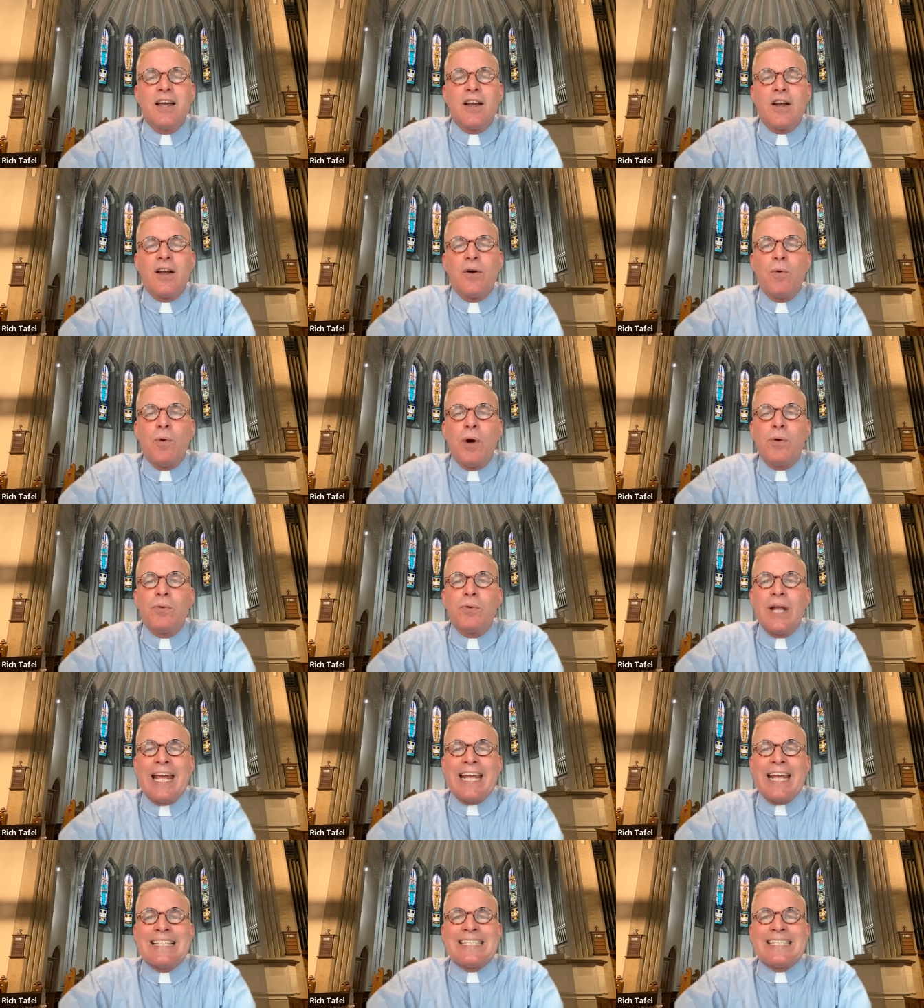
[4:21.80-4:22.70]
quote,
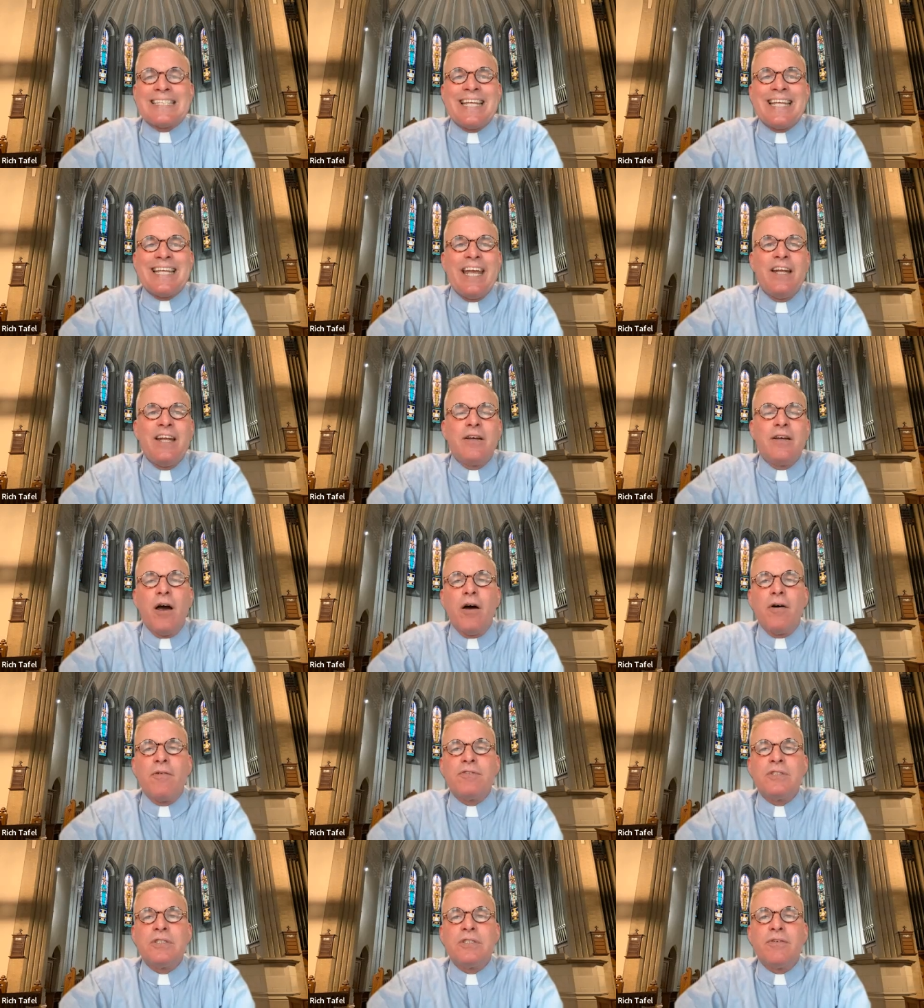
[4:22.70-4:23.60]
a state
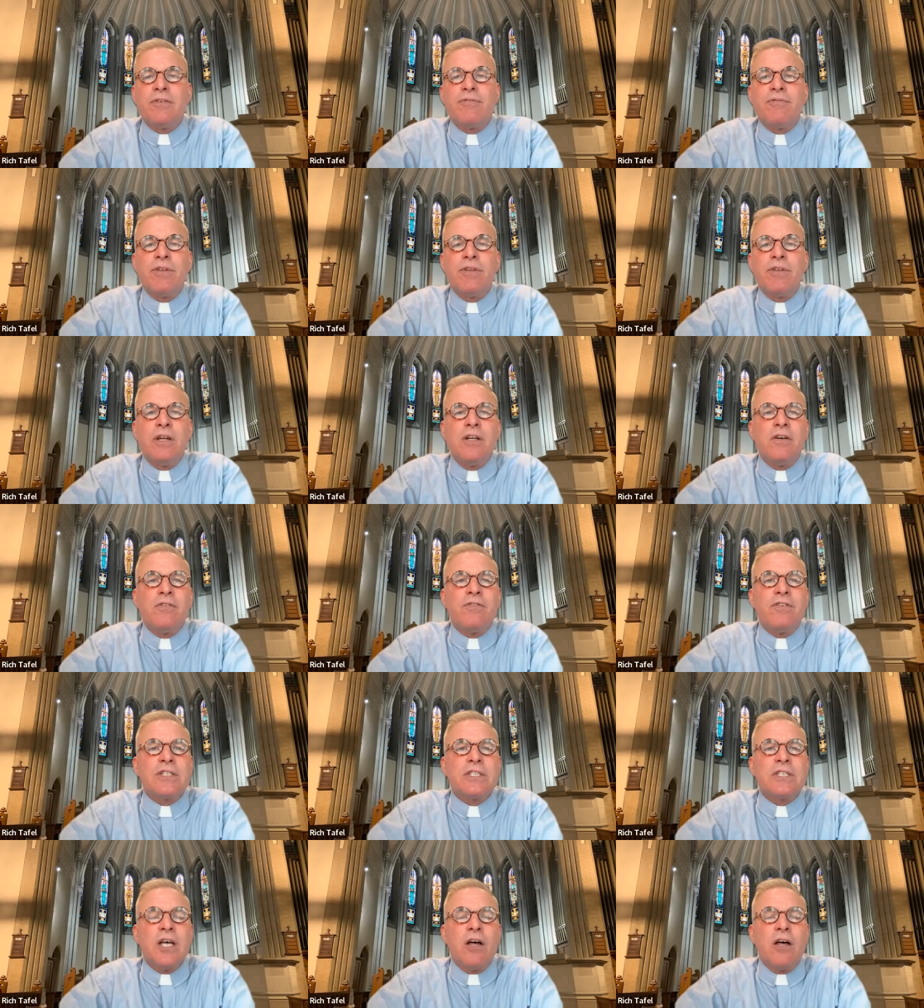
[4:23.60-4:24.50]
of
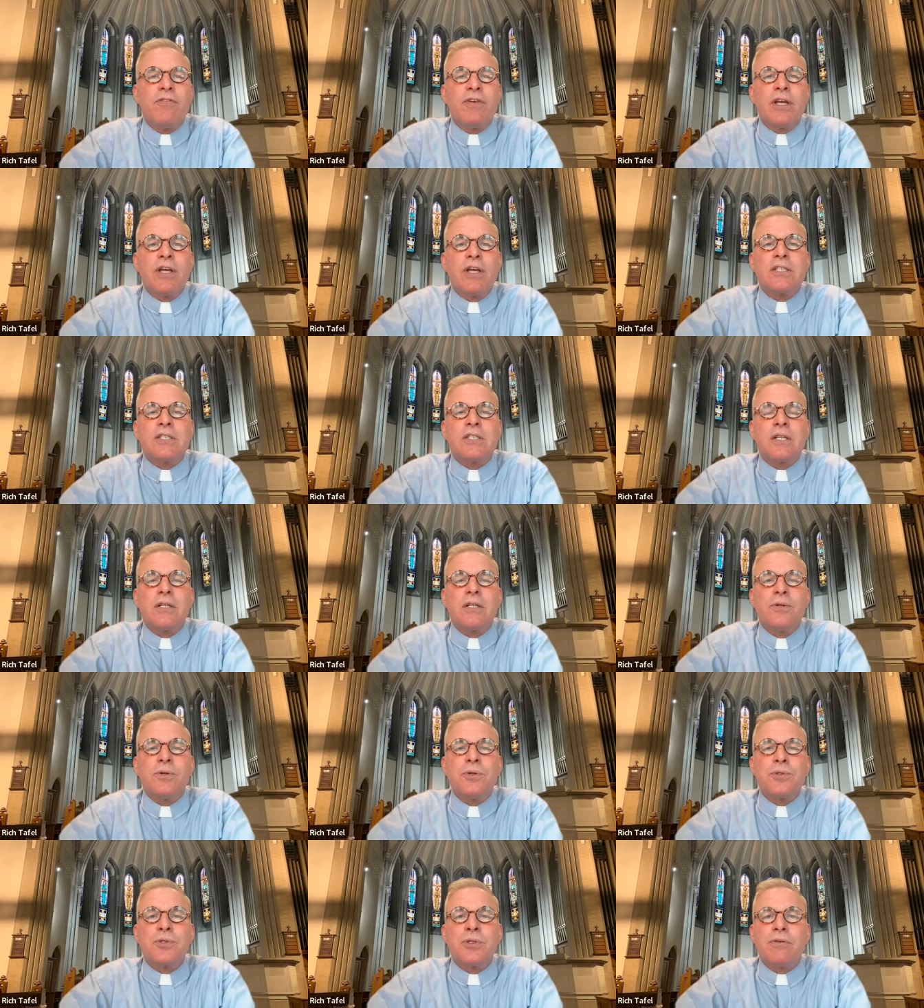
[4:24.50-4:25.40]
definitive
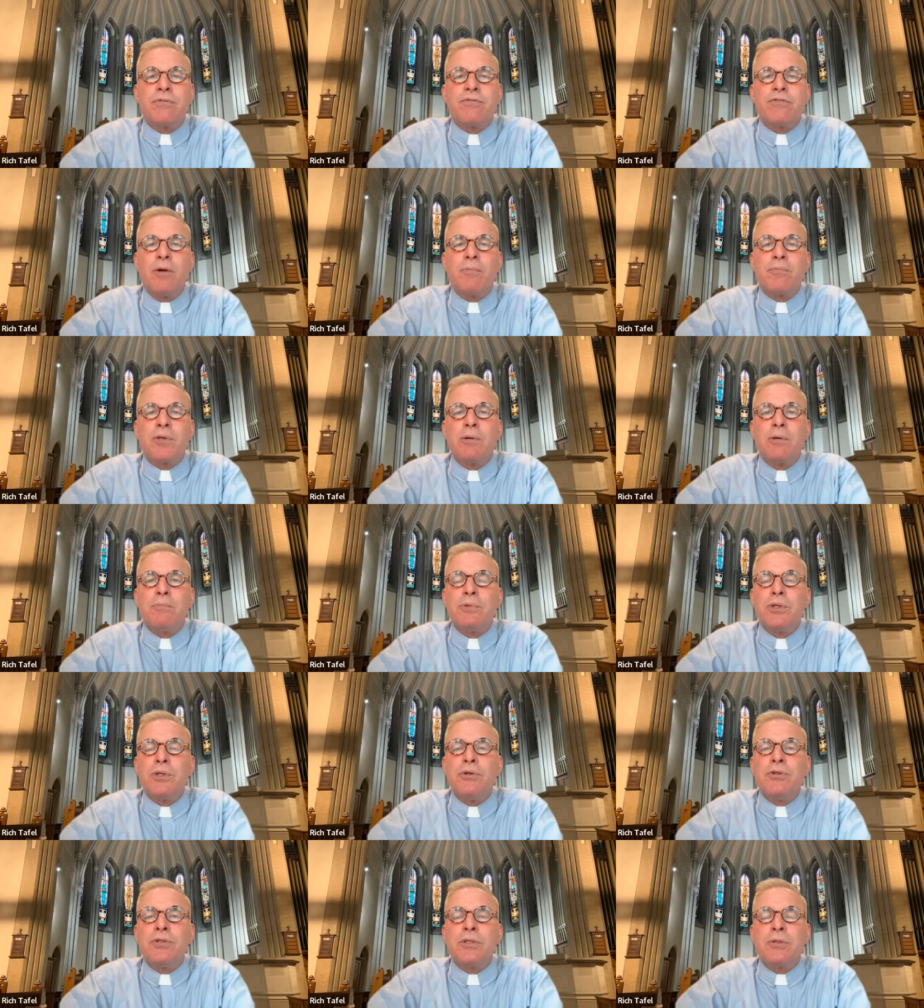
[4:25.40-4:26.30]
self-exclusion from
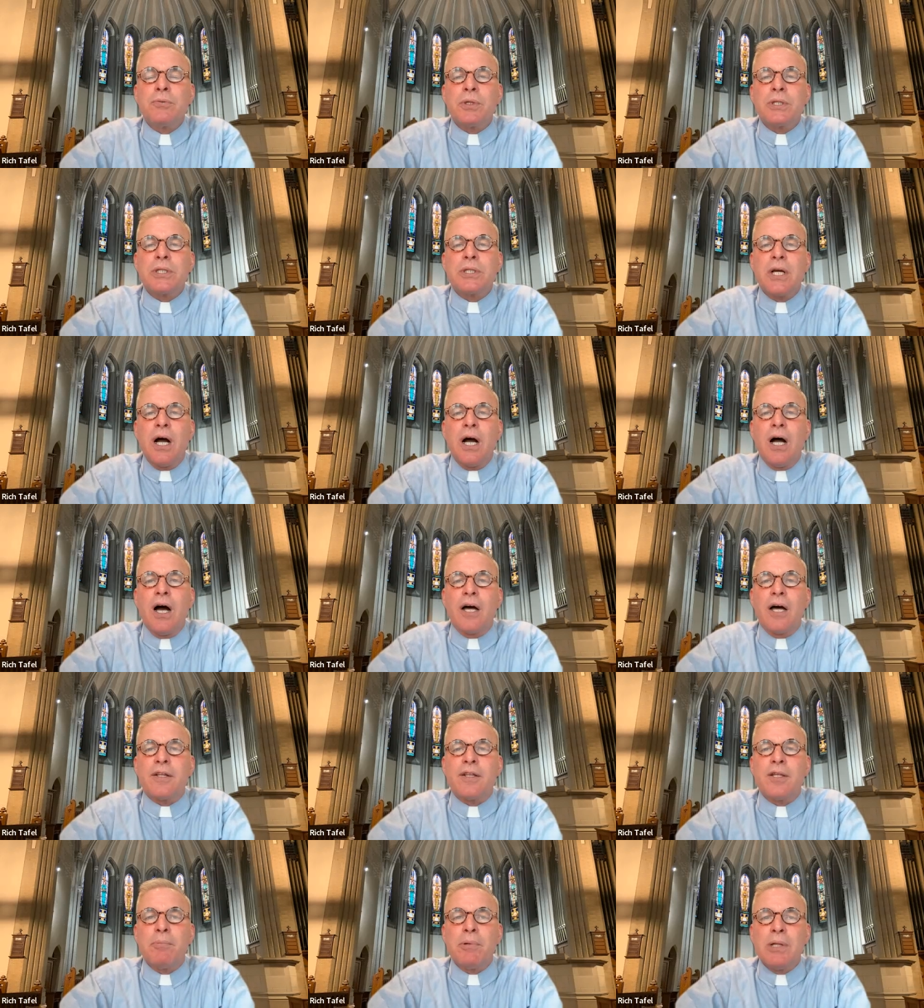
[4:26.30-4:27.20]
communion with
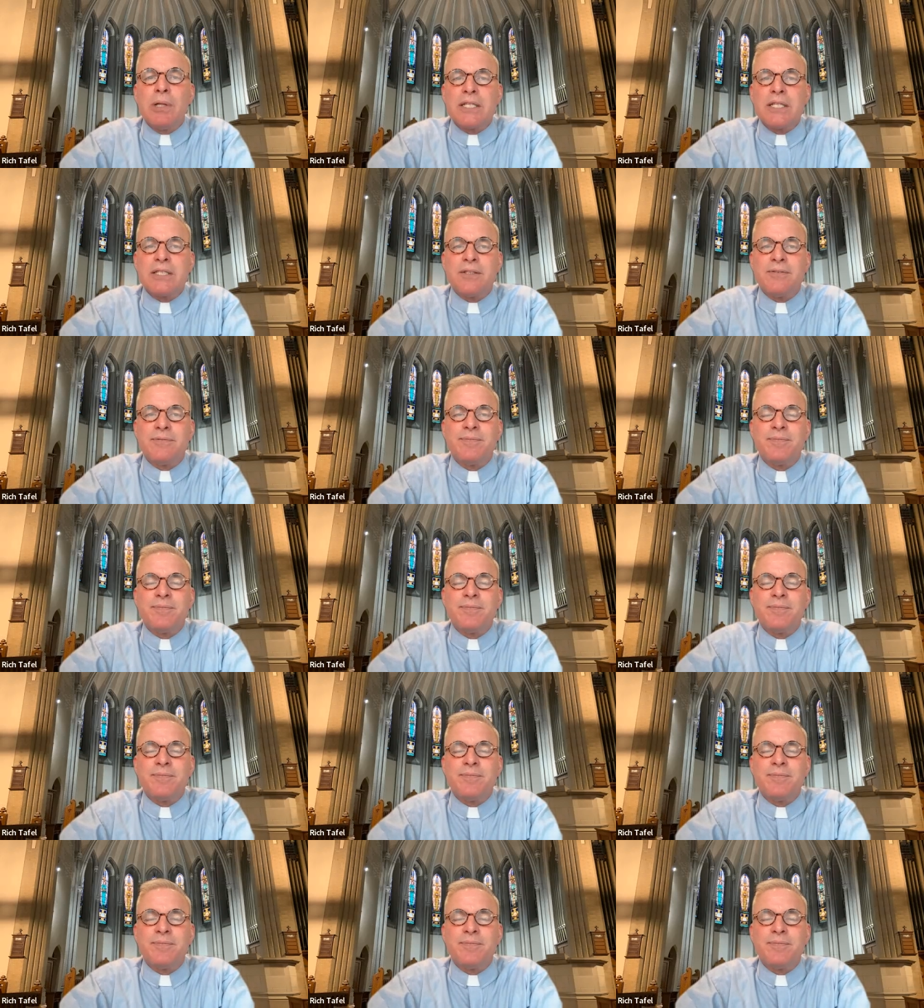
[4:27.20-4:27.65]
God and the blessed.